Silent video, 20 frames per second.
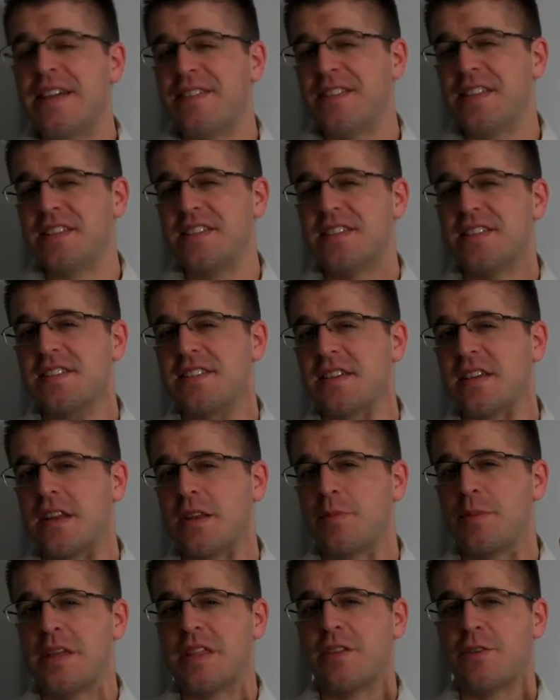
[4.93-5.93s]
This is going
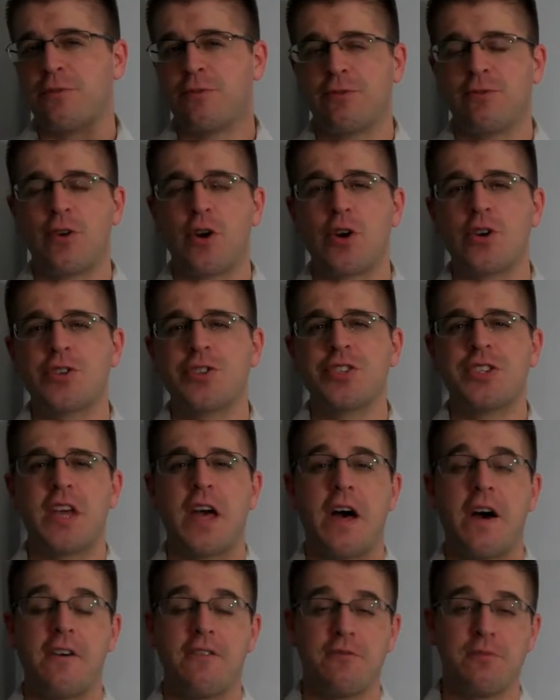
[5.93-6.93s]
to be the
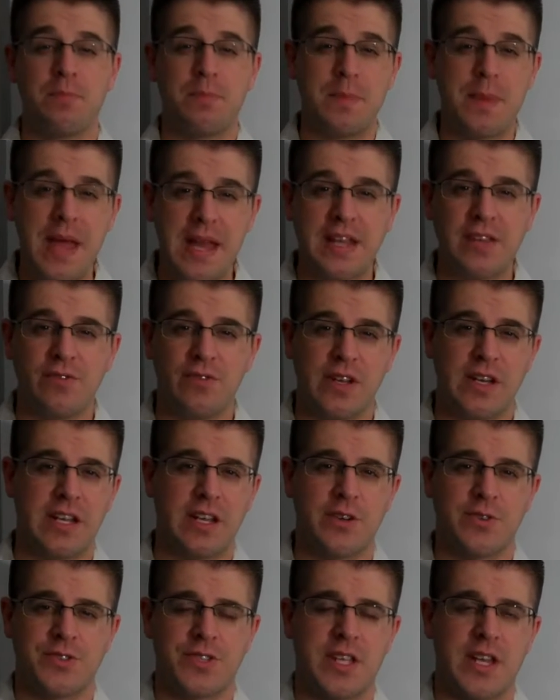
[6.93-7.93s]
first of many
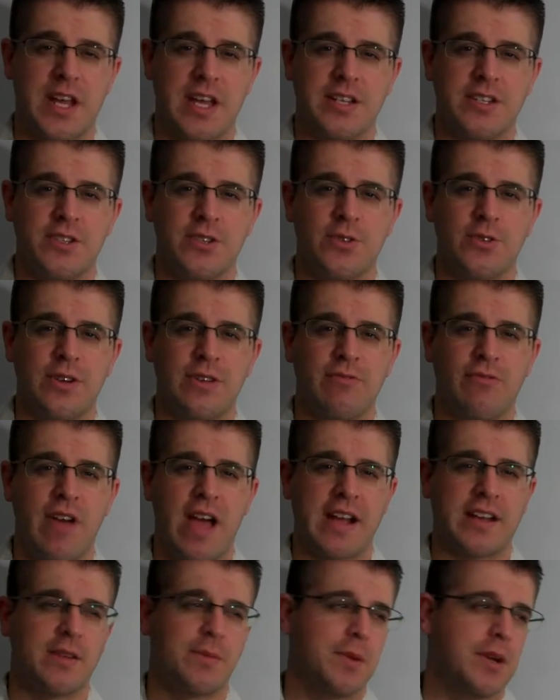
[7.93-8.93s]
videos that I do. In
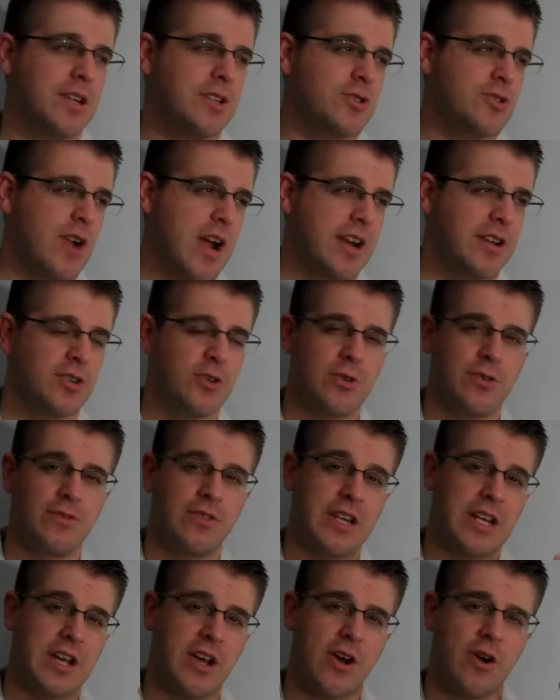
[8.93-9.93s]
fact, I'm going to try to do a
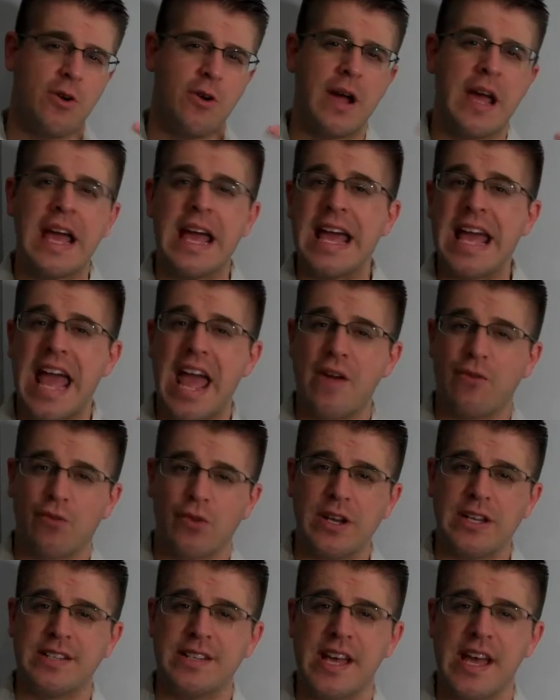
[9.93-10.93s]
video
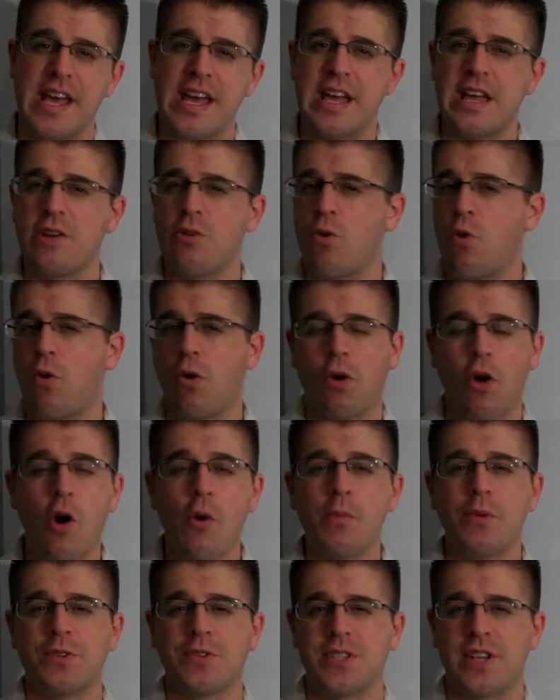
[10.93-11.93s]
every day or
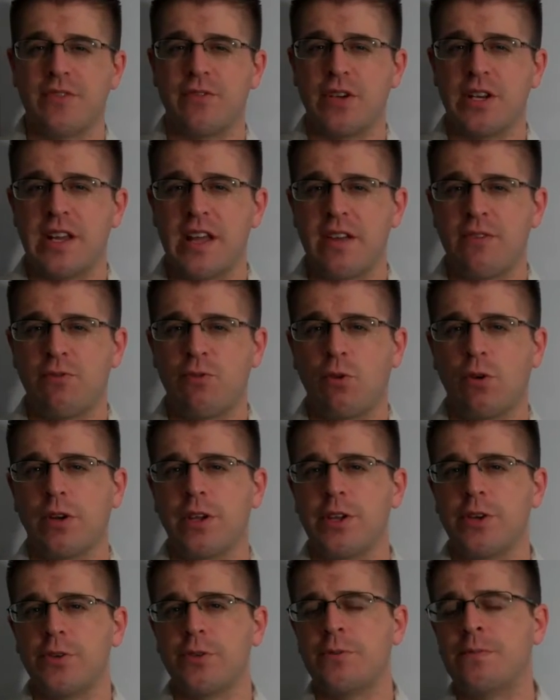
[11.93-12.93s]
almost every day for
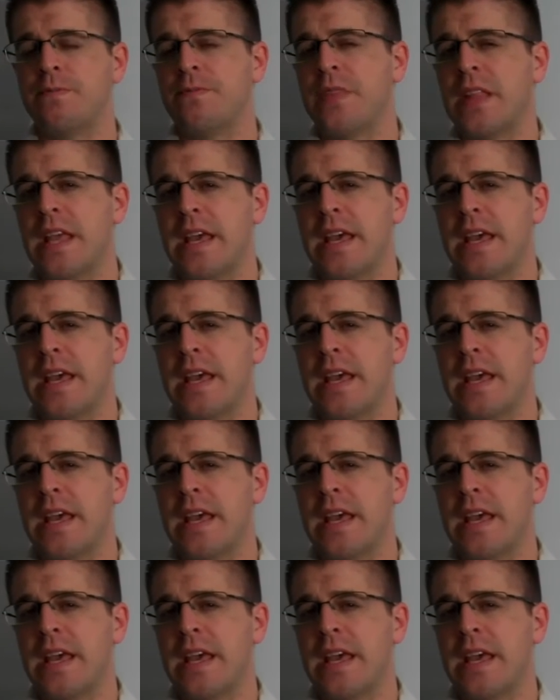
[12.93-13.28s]
you